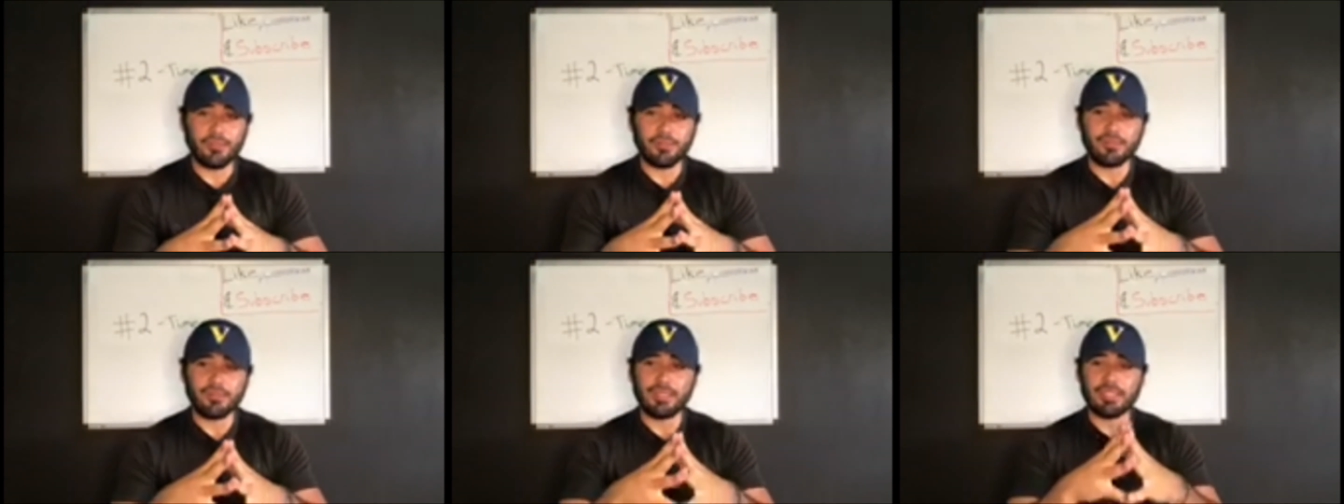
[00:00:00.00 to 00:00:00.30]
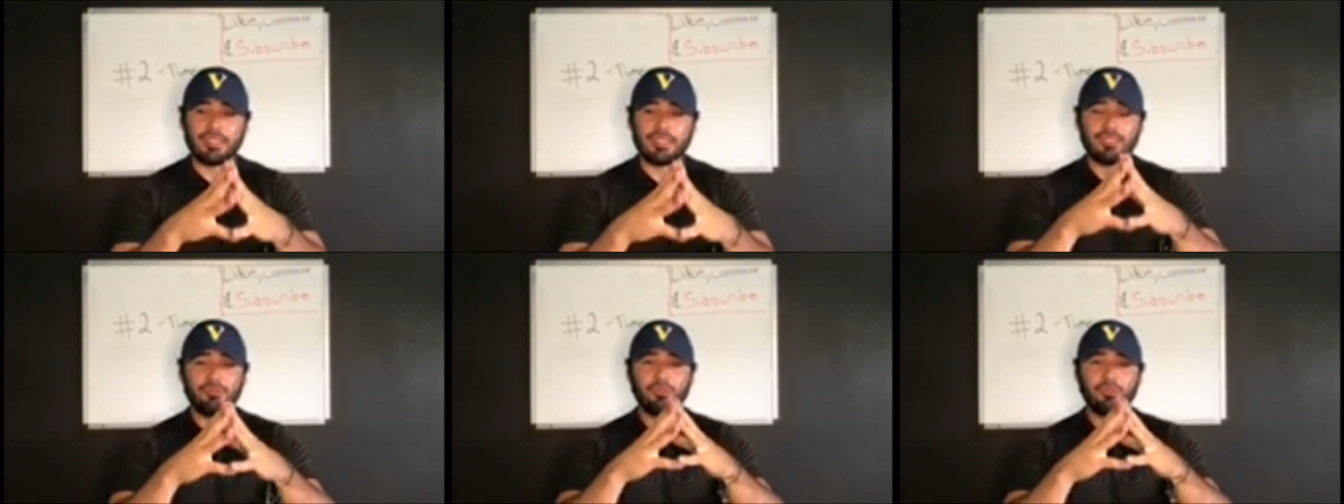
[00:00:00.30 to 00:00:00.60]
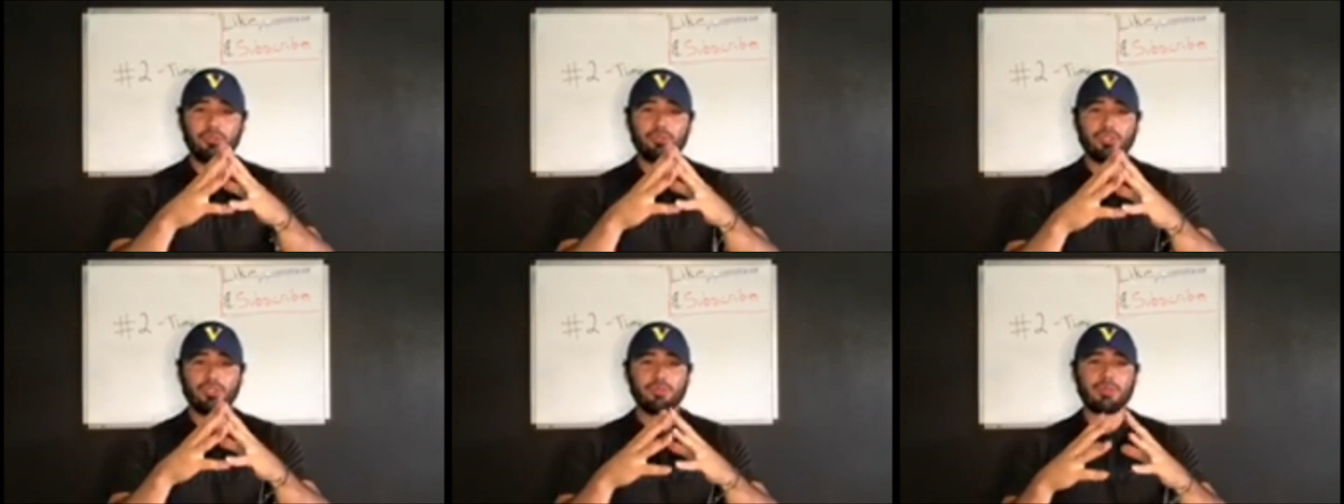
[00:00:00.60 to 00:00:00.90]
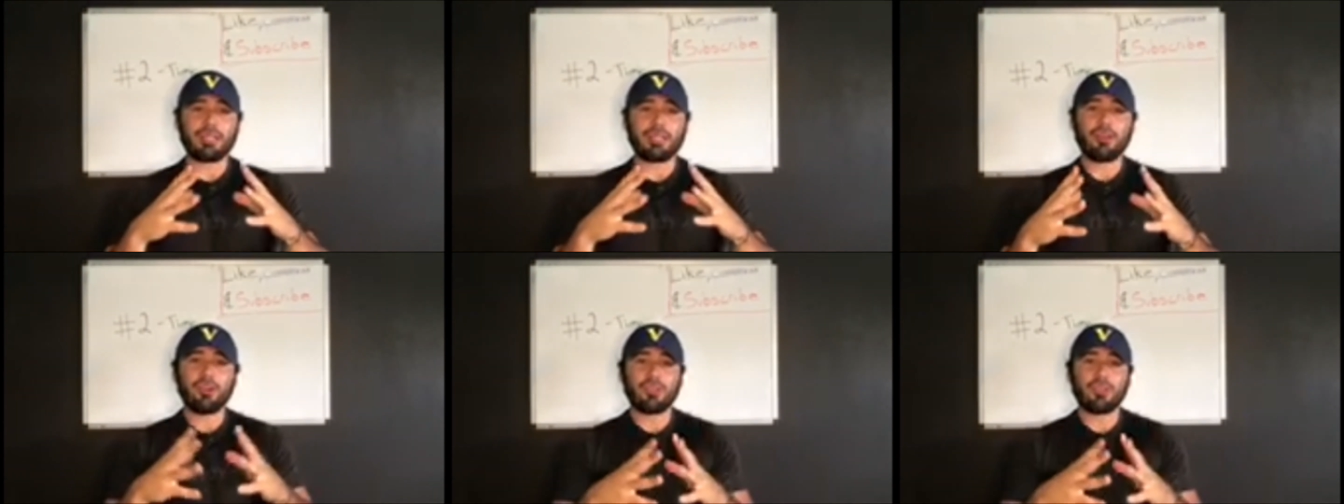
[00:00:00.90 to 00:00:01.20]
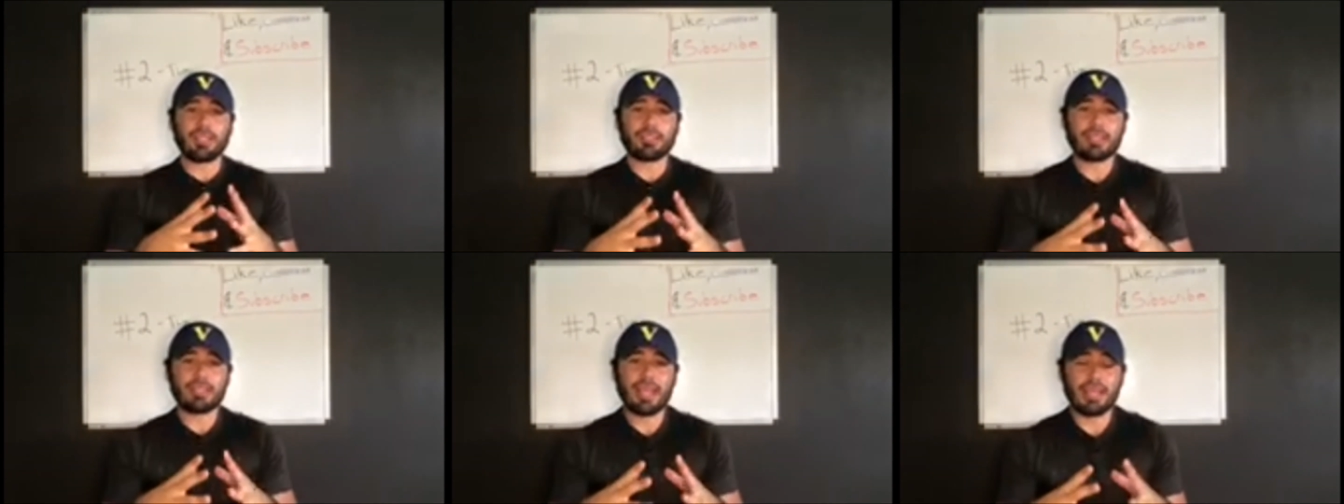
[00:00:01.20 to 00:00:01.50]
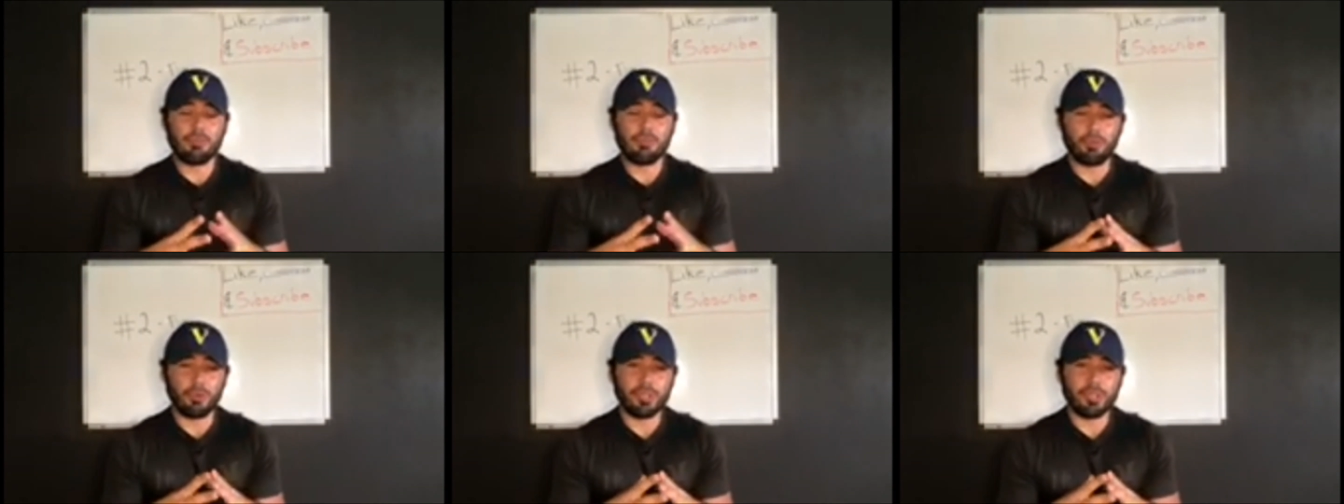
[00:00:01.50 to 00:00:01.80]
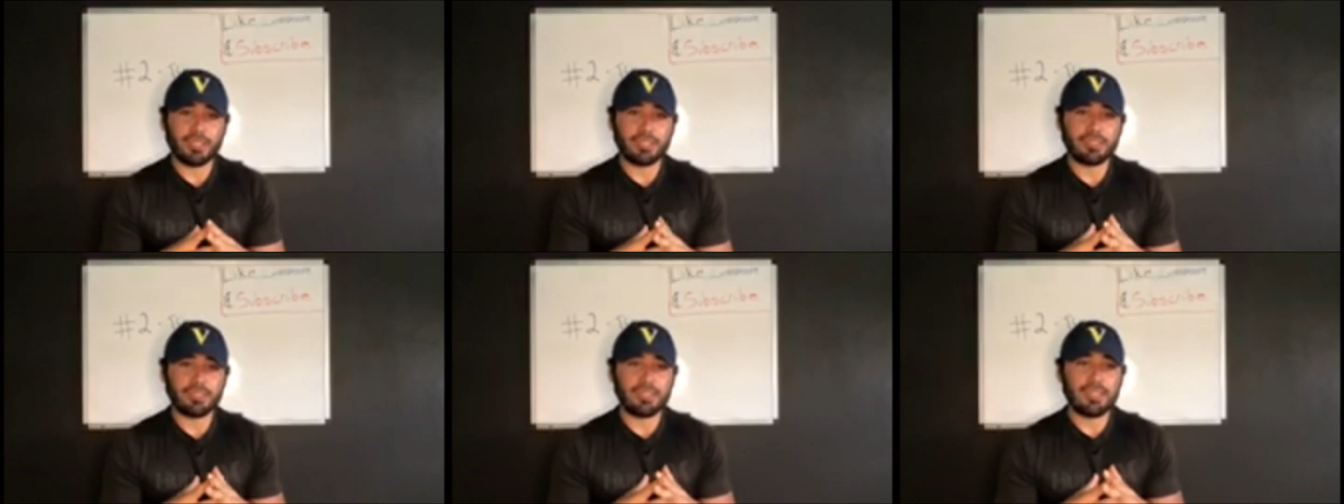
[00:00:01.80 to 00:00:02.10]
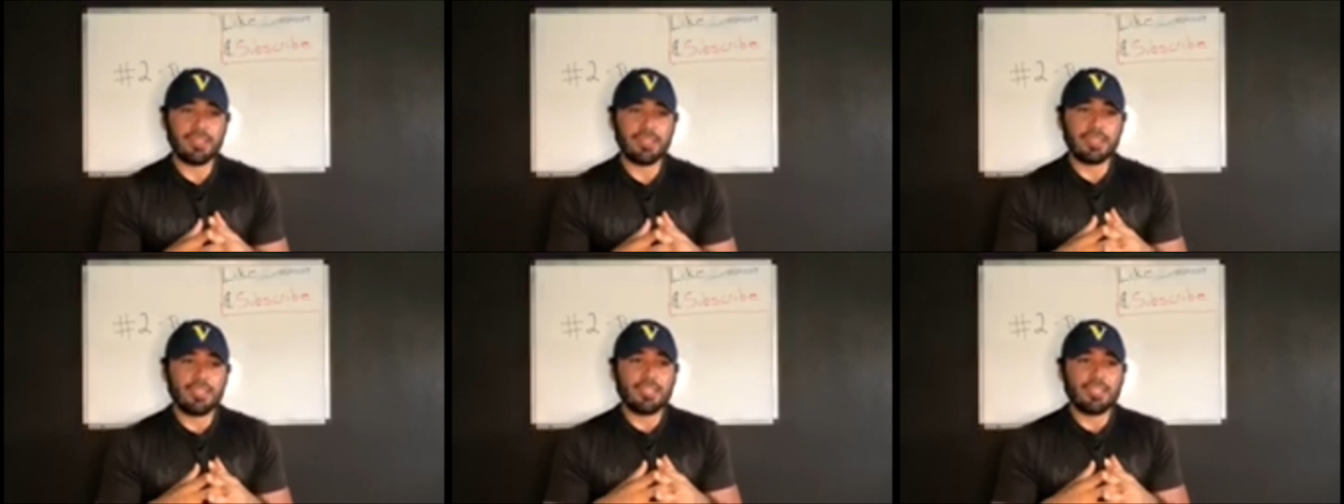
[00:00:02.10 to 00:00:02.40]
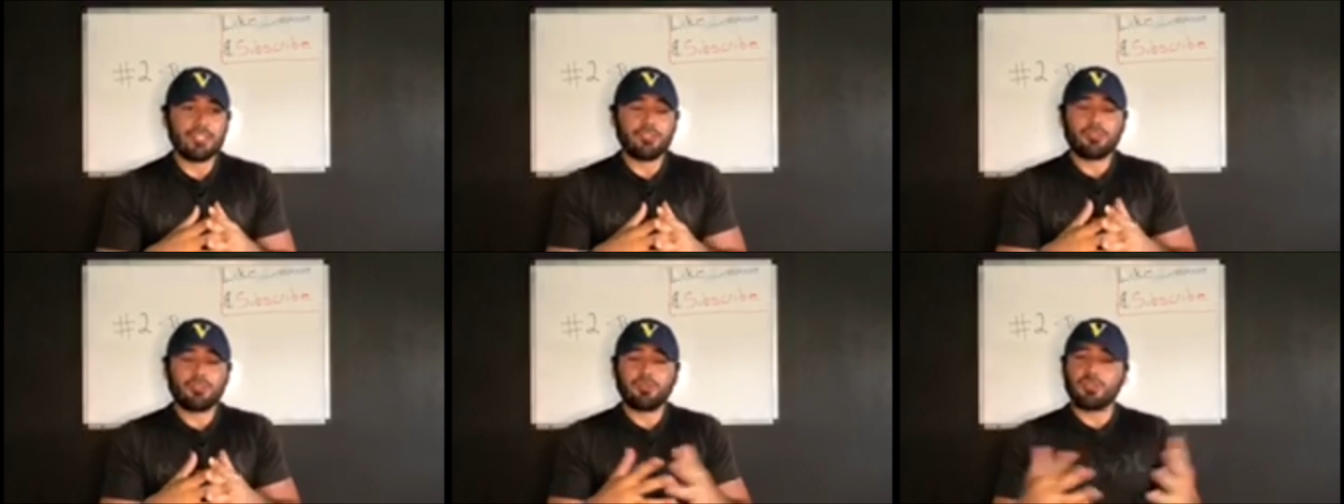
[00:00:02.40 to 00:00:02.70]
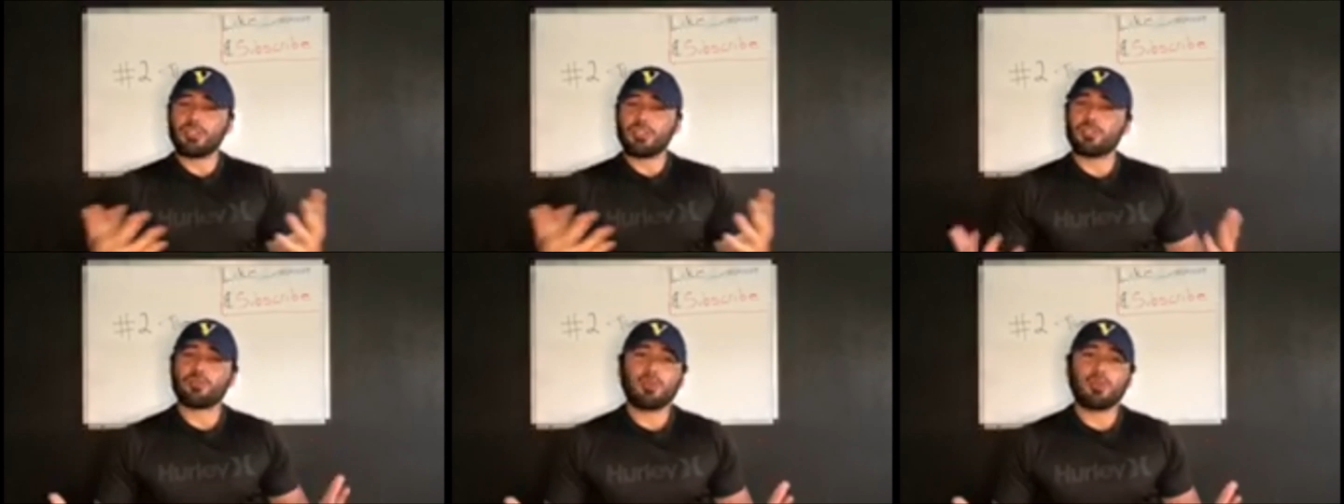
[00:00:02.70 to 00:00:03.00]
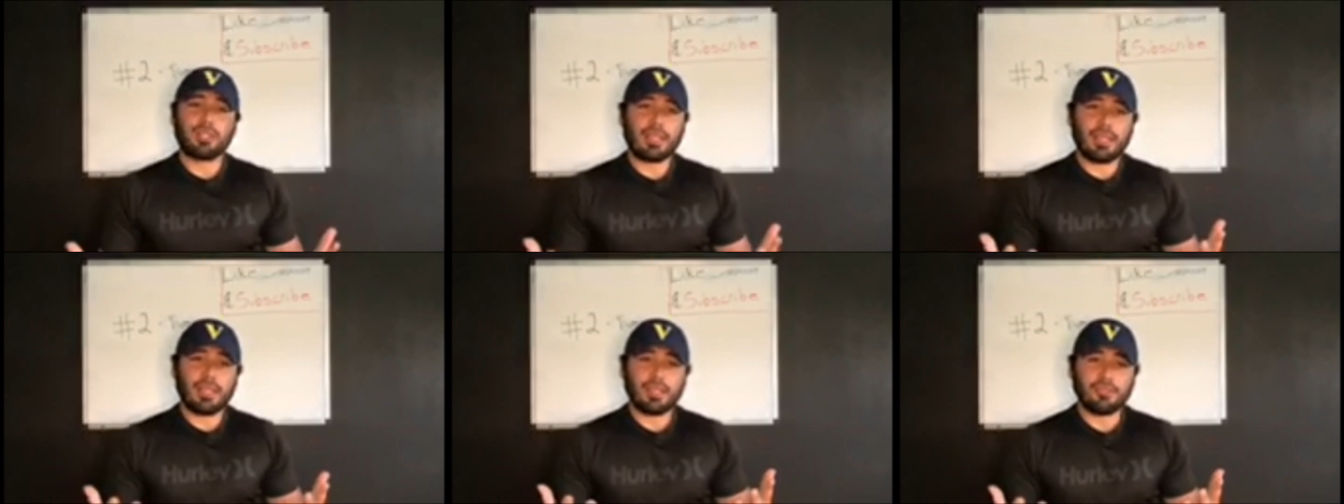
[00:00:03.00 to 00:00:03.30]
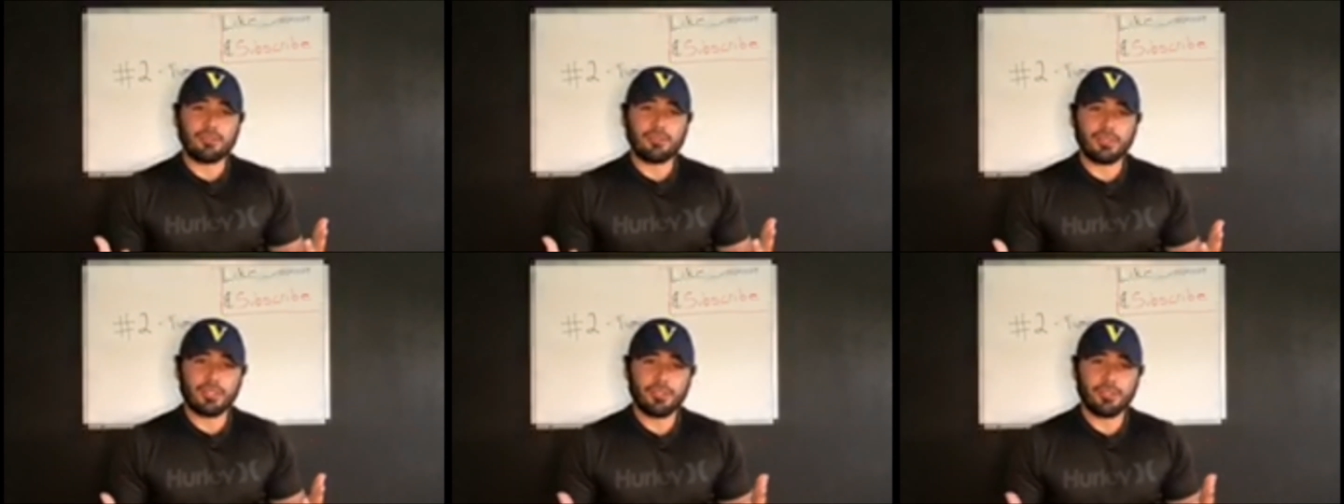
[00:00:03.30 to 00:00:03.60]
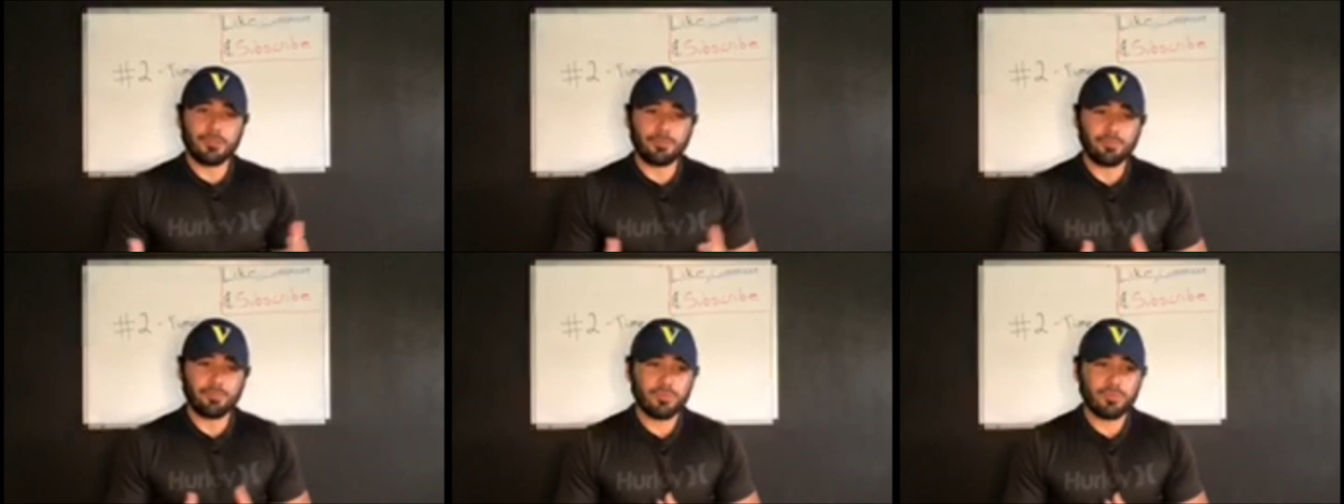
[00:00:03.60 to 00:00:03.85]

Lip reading: and then if you spend all that time working, you don't enjoy life, you know.